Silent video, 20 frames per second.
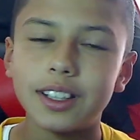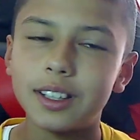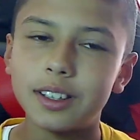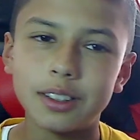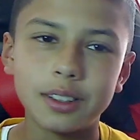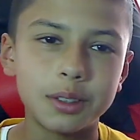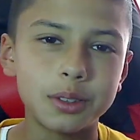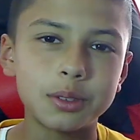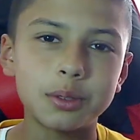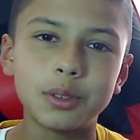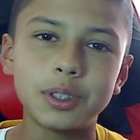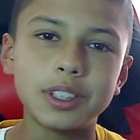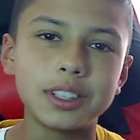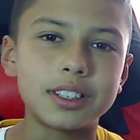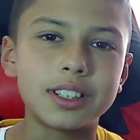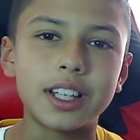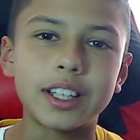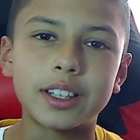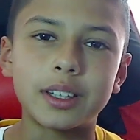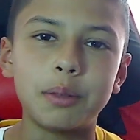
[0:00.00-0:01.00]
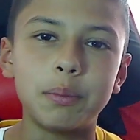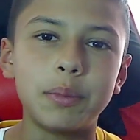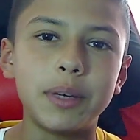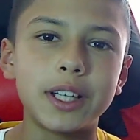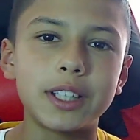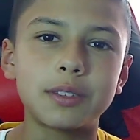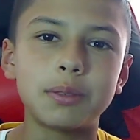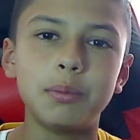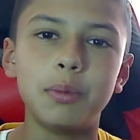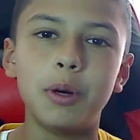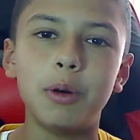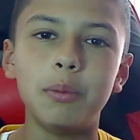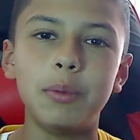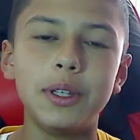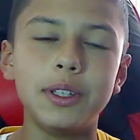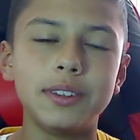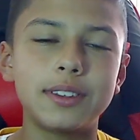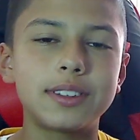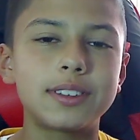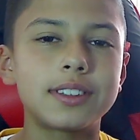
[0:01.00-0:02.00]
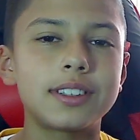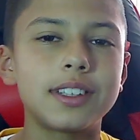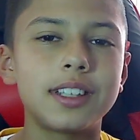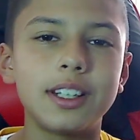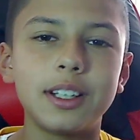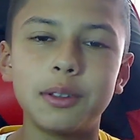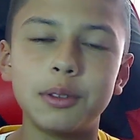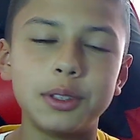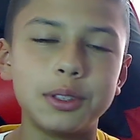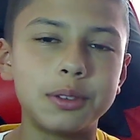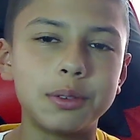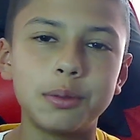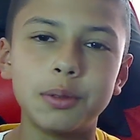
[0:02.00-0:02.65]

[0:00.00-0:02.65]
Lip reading: Those were just like the best moments, and it was